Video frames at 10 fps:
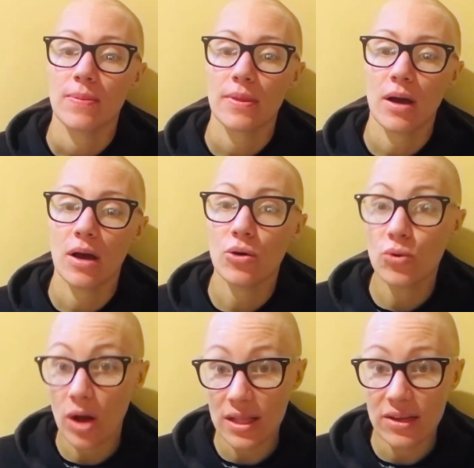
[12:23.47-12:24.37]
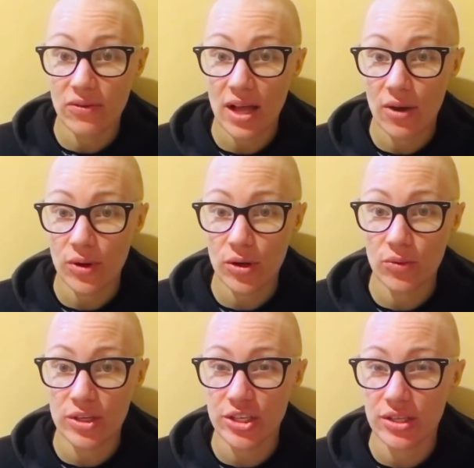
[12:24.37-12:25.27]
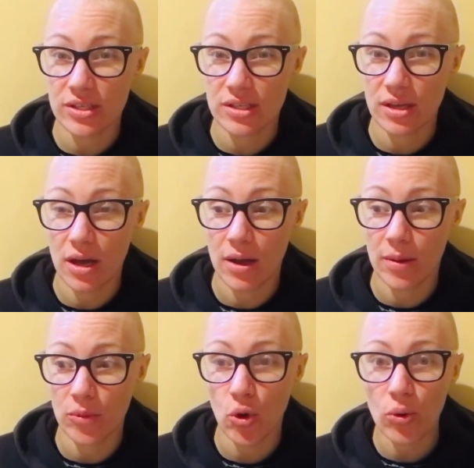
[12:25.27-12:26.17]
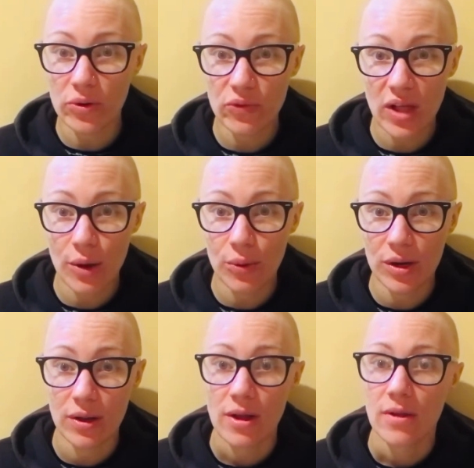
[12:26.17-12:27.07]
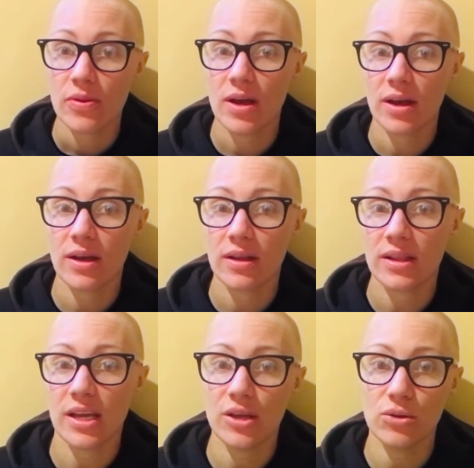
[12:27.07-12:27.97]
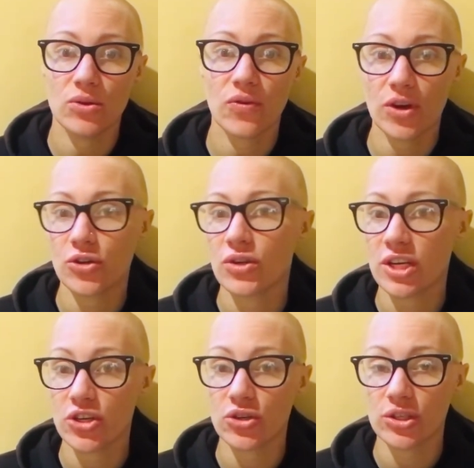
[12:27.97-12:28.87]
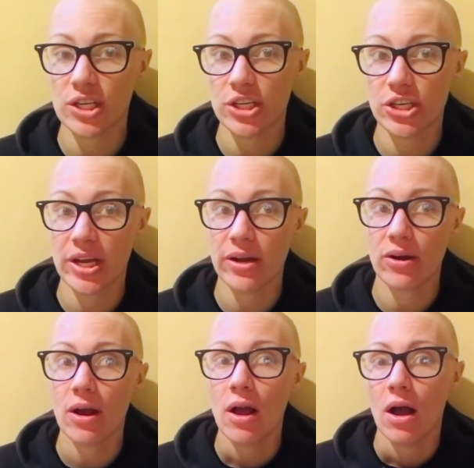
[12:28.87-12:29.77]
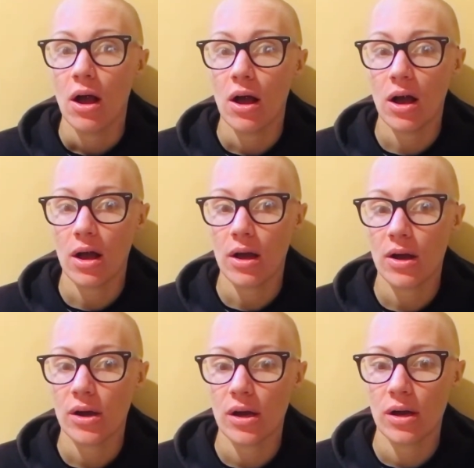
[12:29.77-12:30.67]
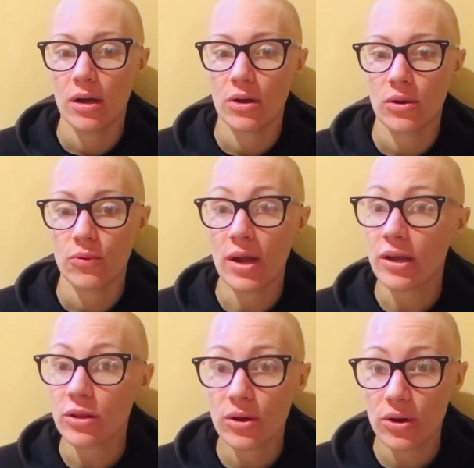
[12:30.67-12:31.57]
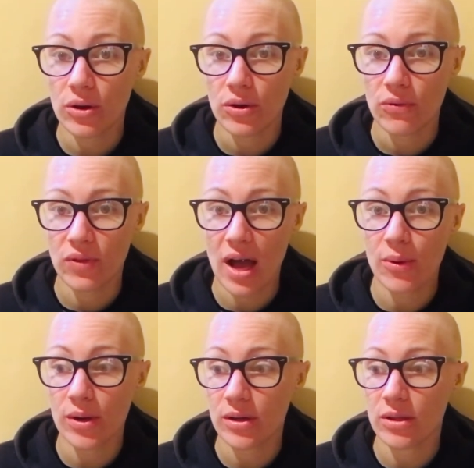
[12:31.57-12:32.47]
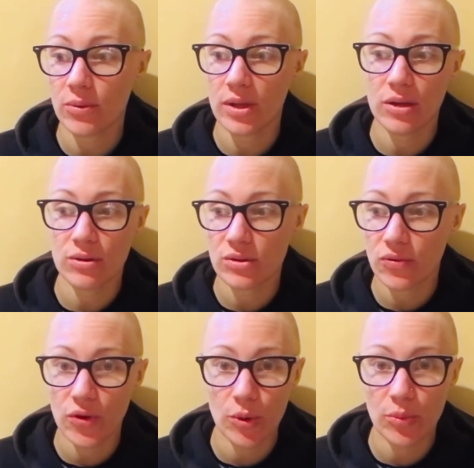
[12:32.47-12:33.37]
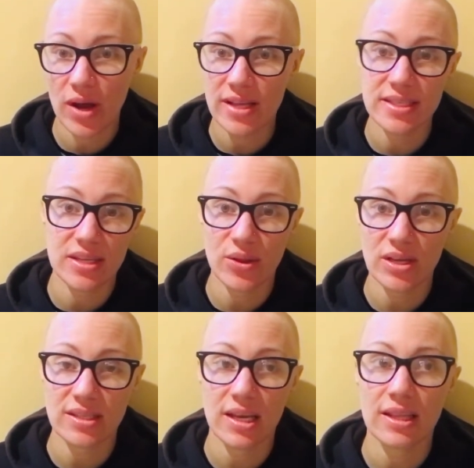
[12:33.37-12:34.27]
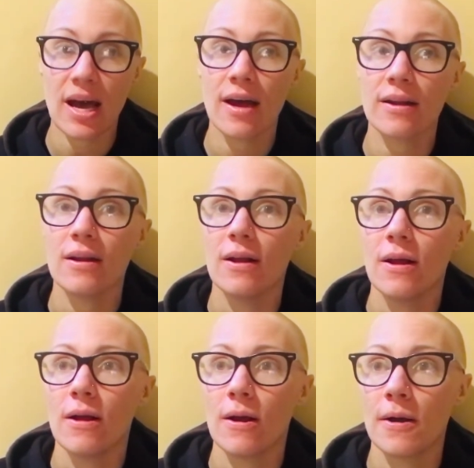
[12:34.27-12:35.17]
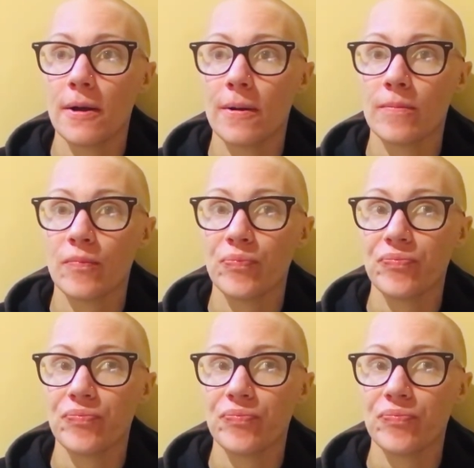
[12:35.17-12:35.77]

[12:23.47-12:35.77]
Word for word: uh, ugali flour, which is um, corn flour that they use for a traditional dish here, uh, regular flour that we use for breads and things like that. Um,